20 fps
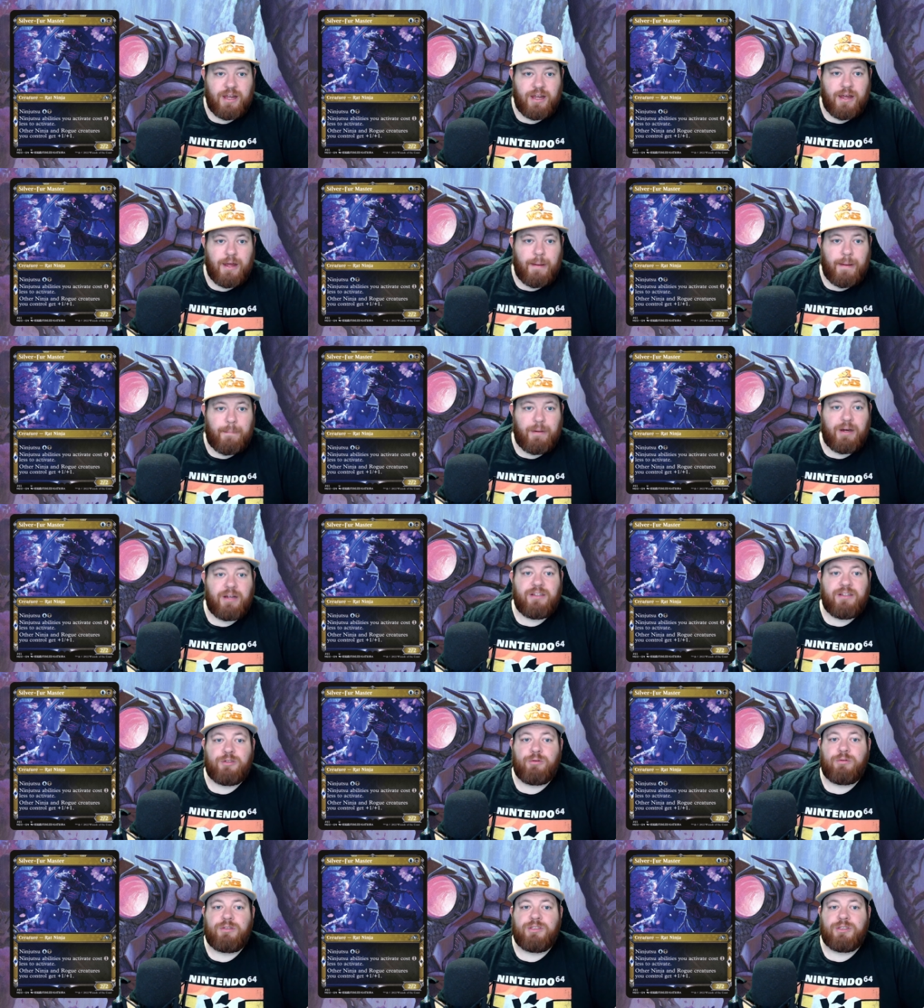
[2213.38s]
But
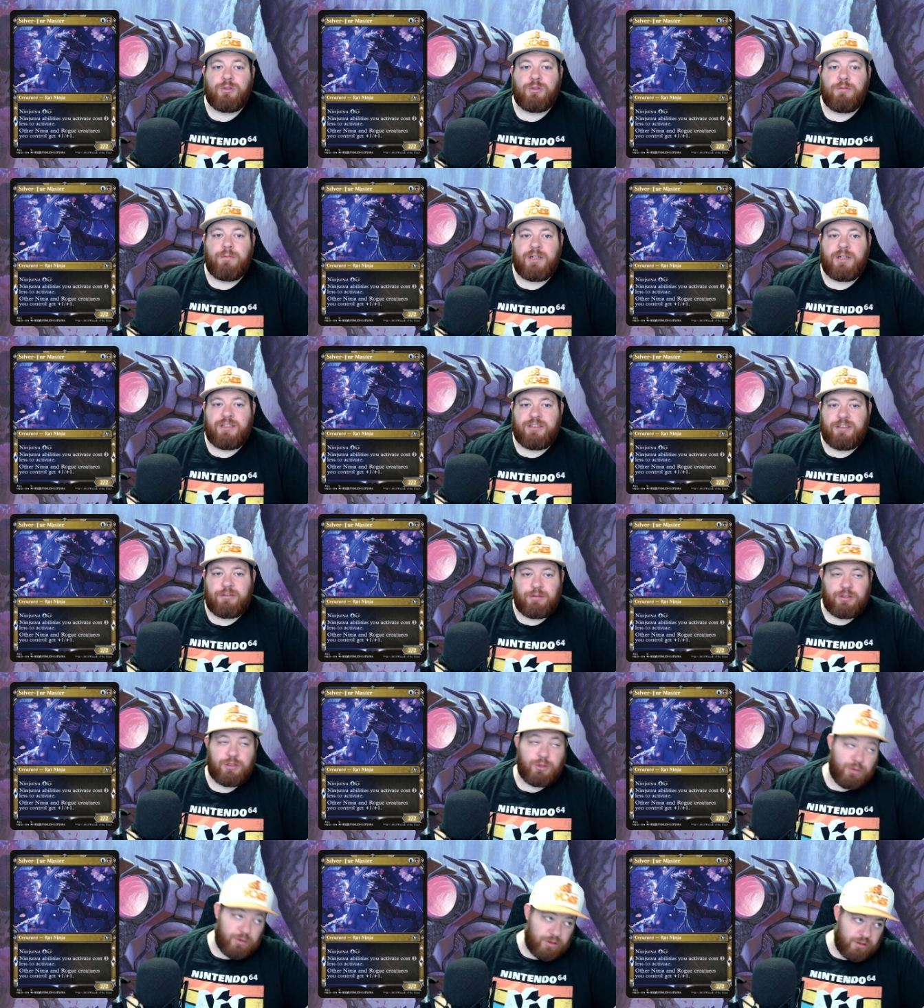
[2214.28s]
this one is cool because it
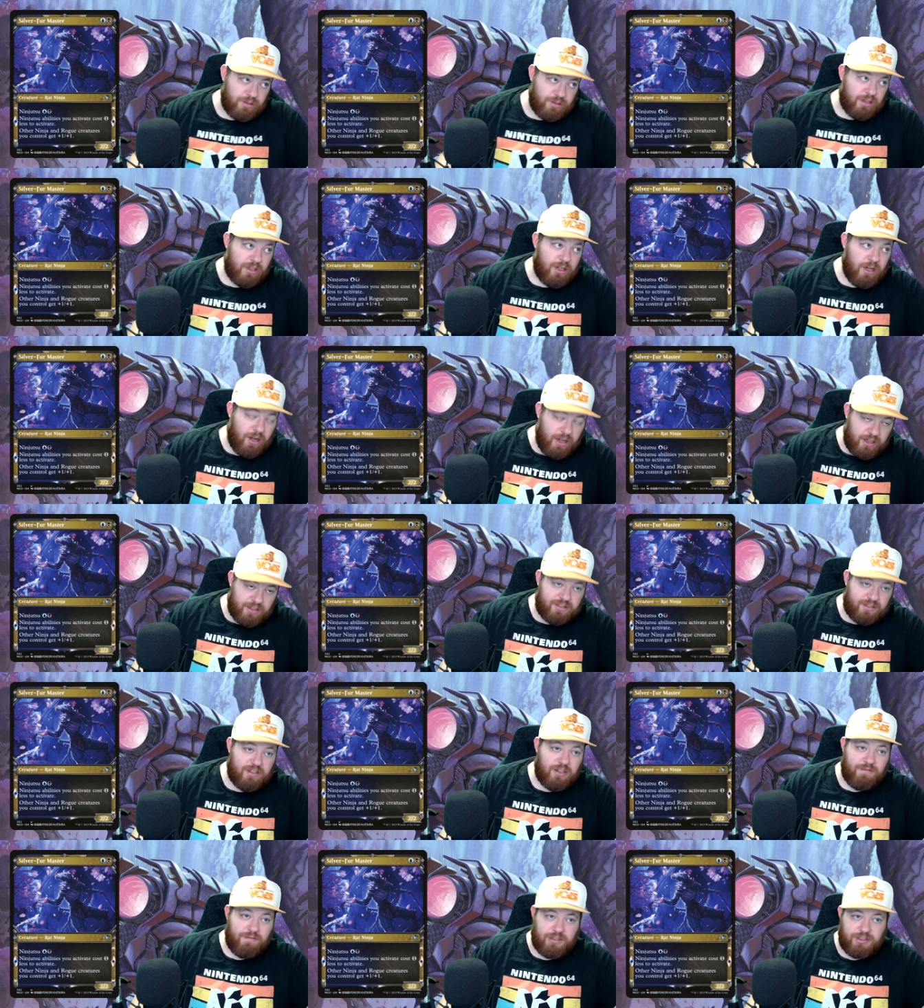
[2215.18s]
reduces the cost
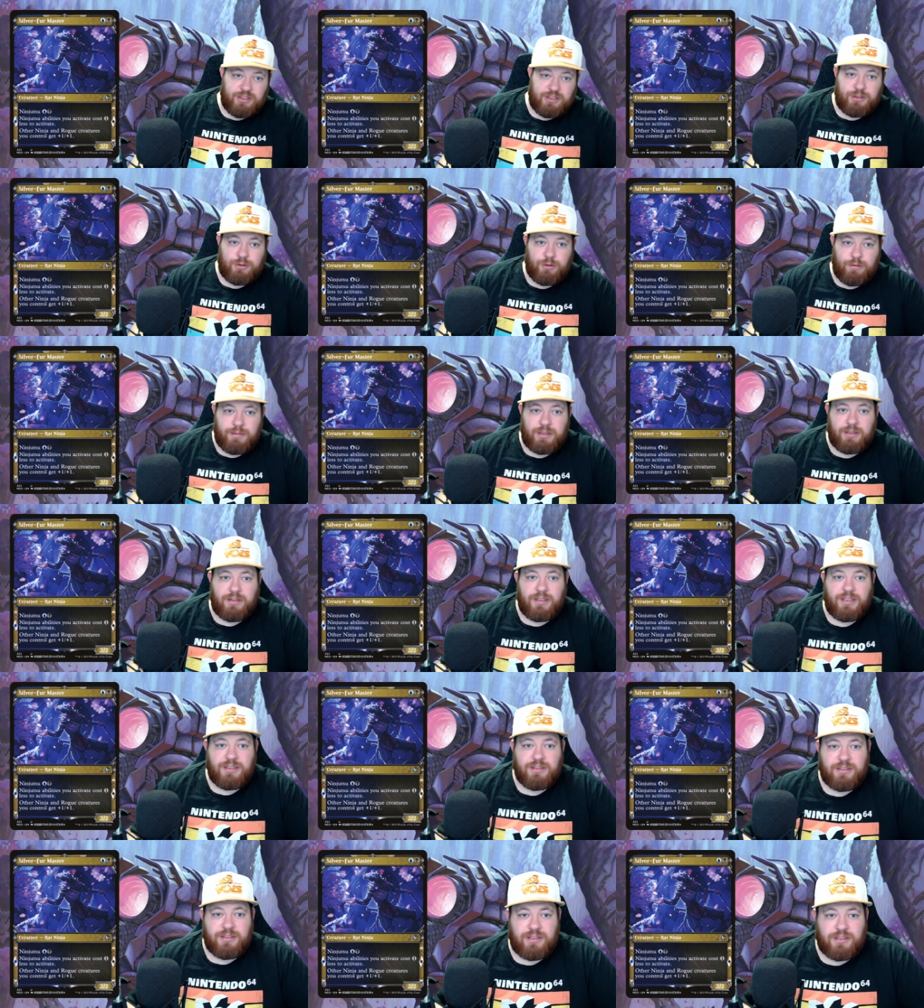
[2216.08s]
of Ninjutsu
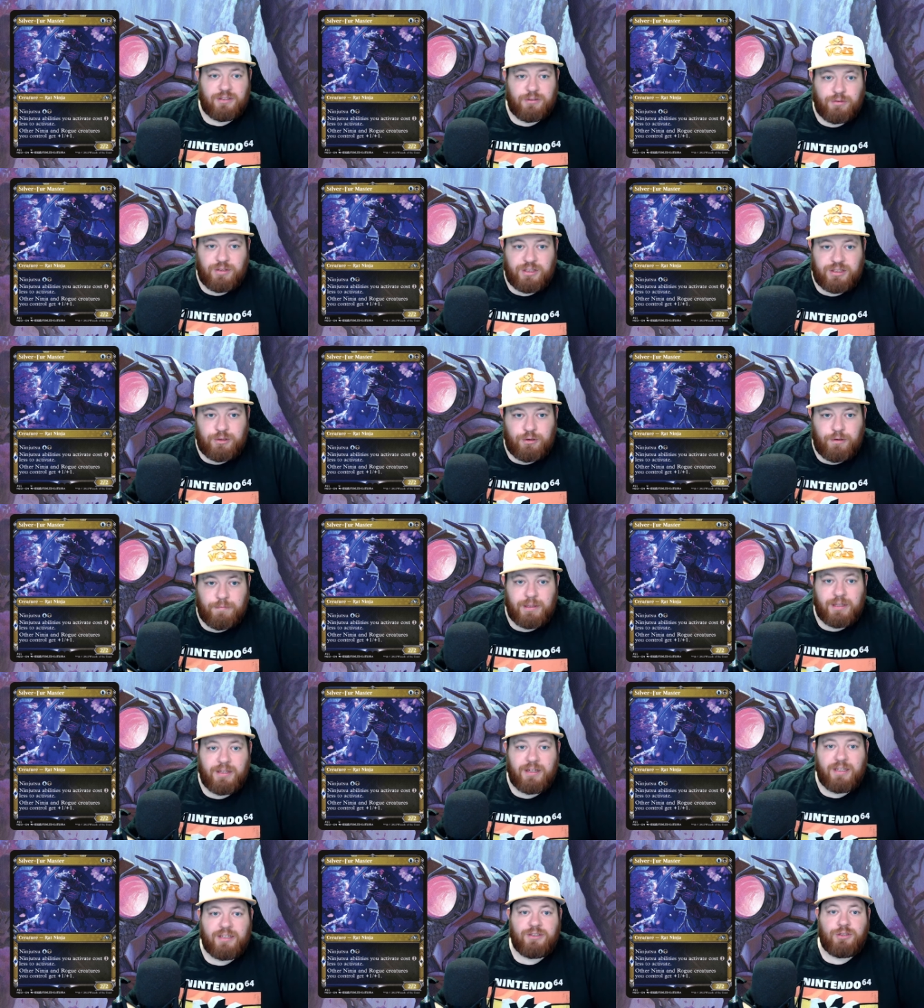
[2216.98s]
abilities. It says Ninjutsu
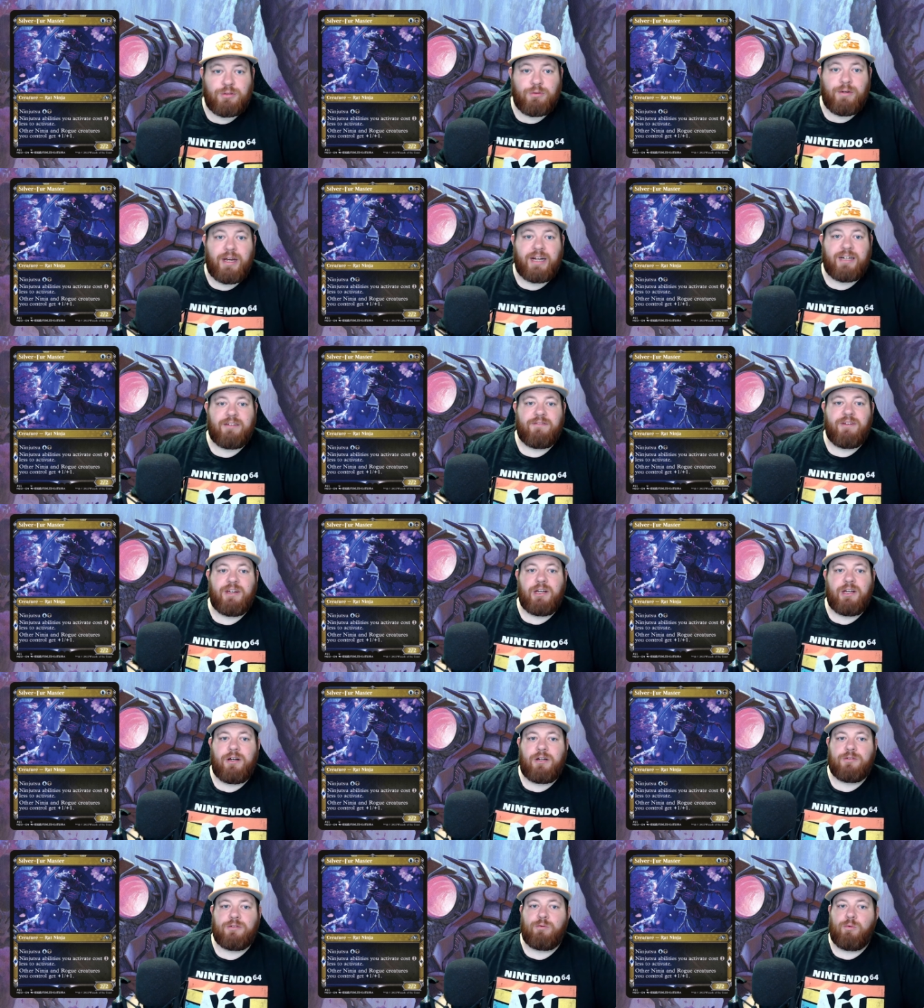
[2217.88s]
abilities you activate
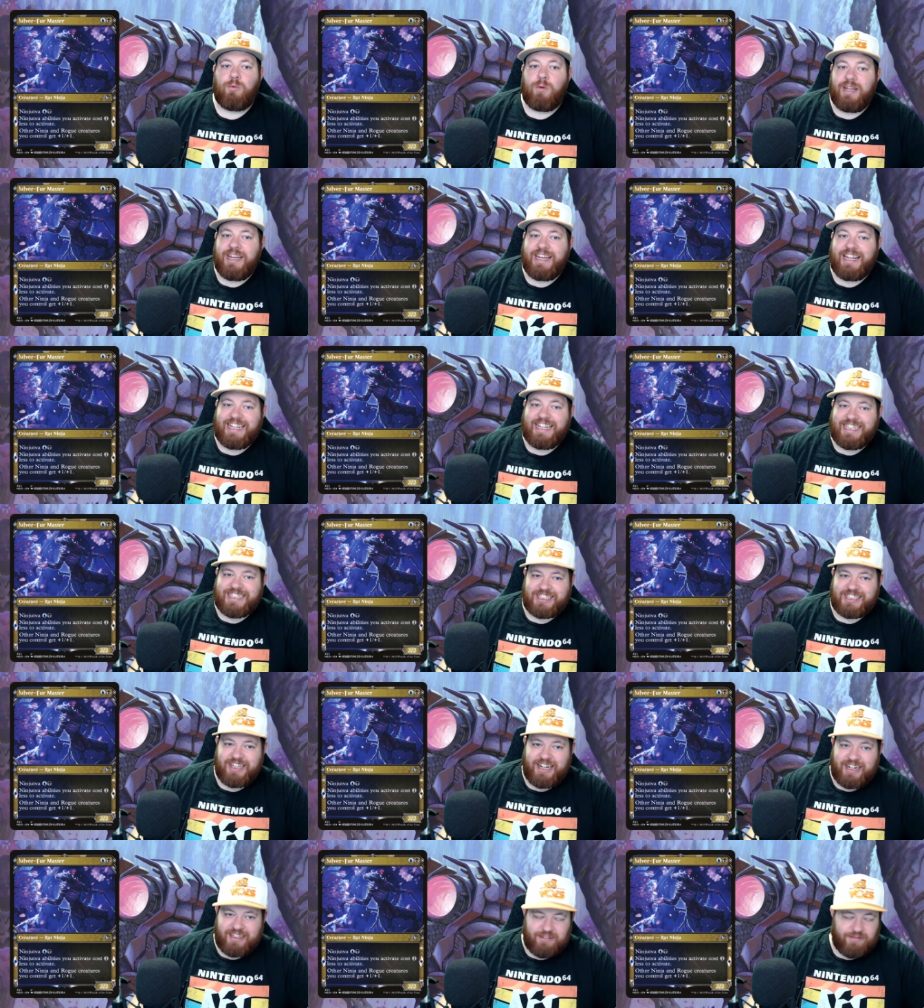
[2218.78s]
cost 1 less to
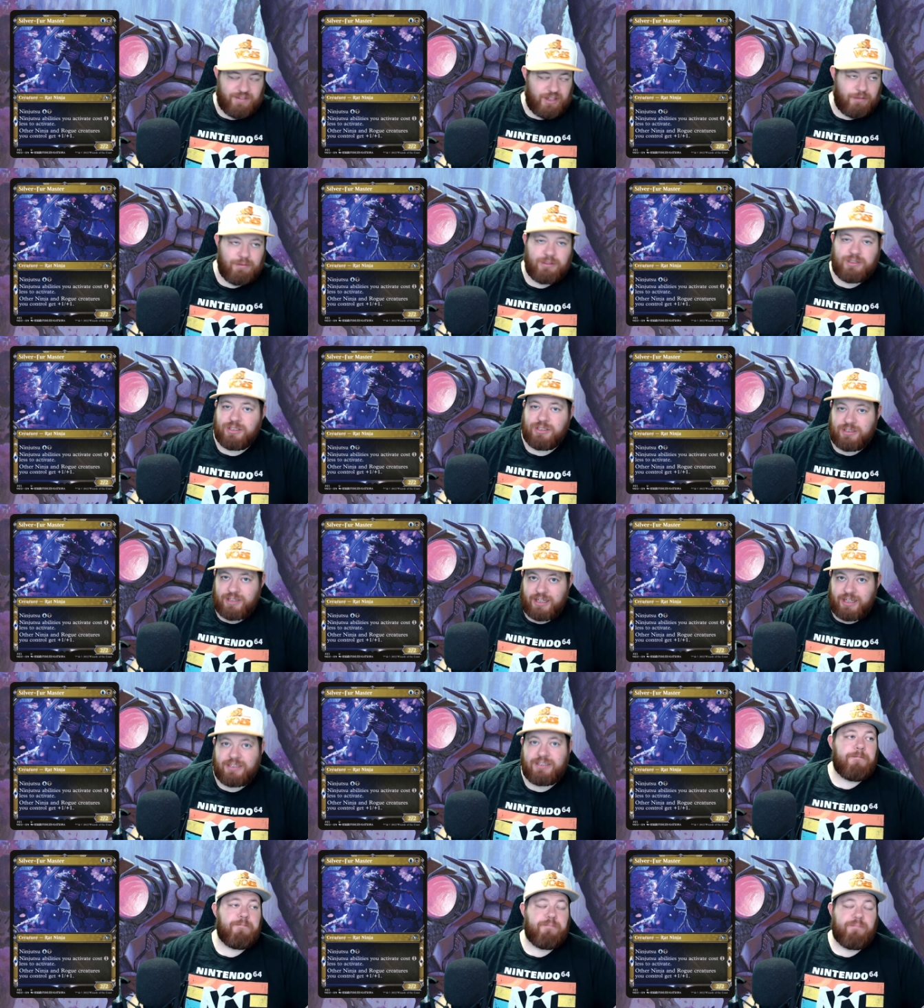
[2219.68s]
activate, which is
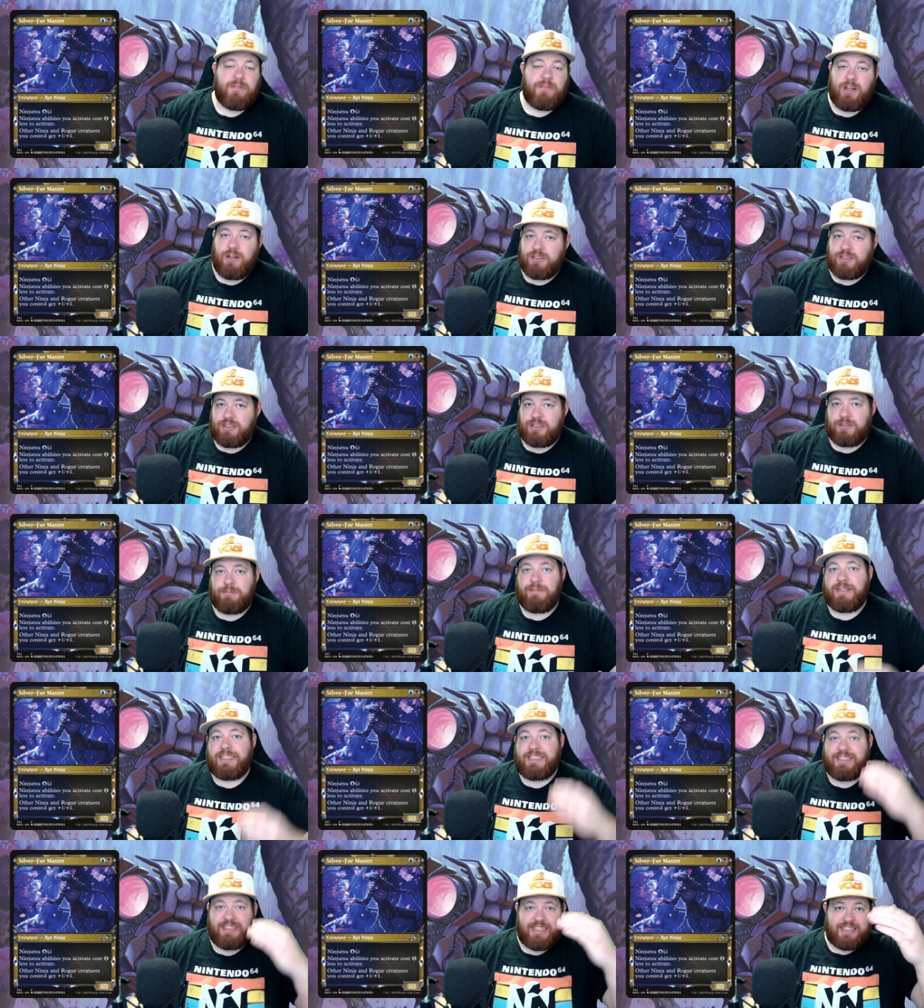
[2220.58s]
nice because it just
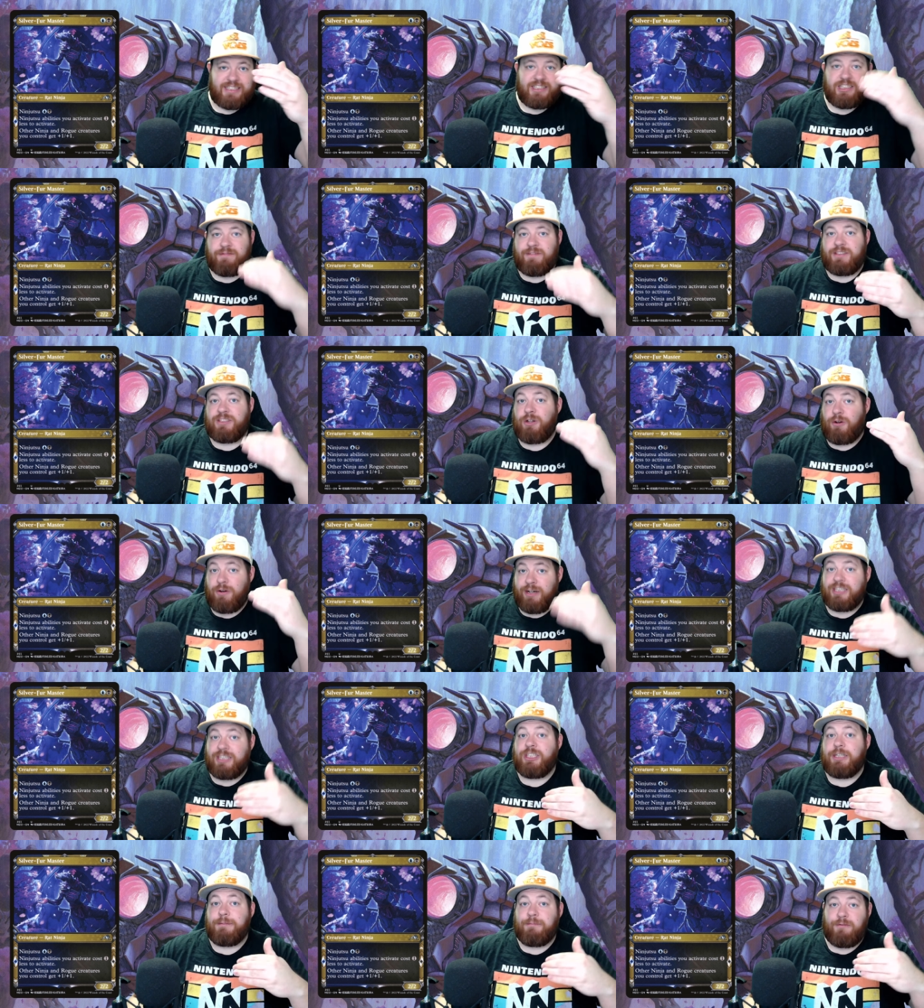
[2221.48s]
makes that stuff that's already
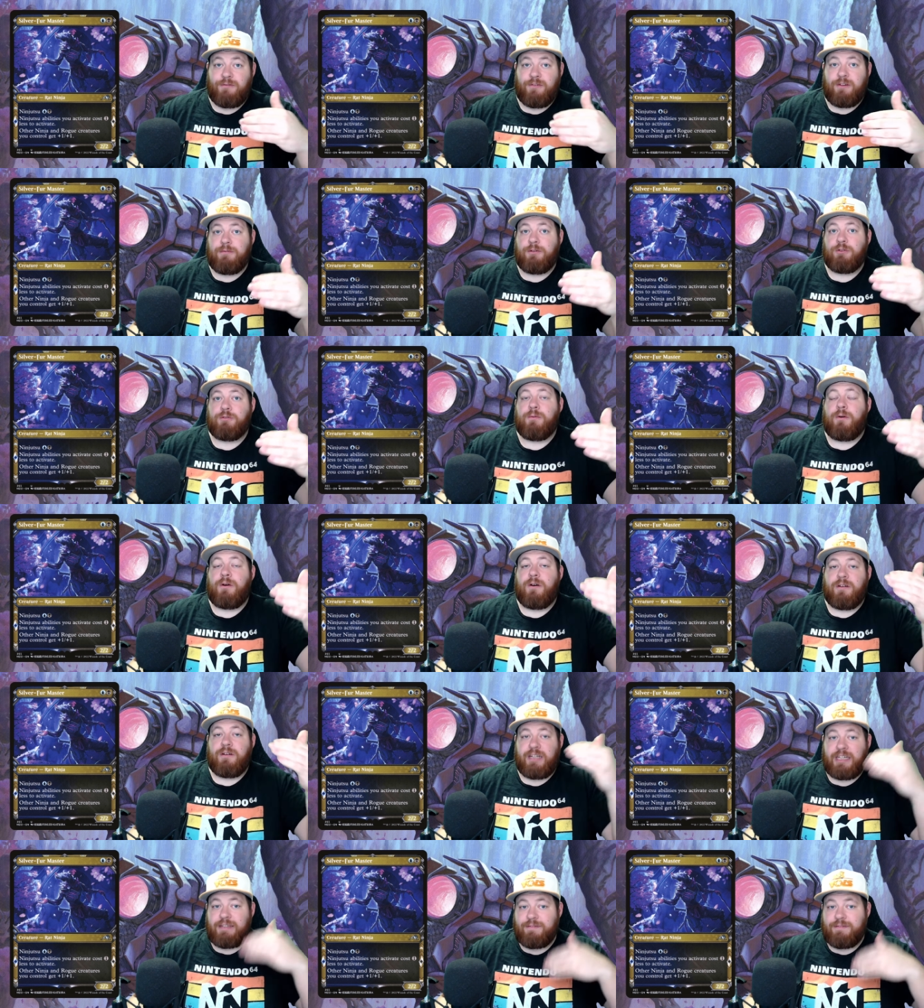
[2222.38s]
cheaper for the most part even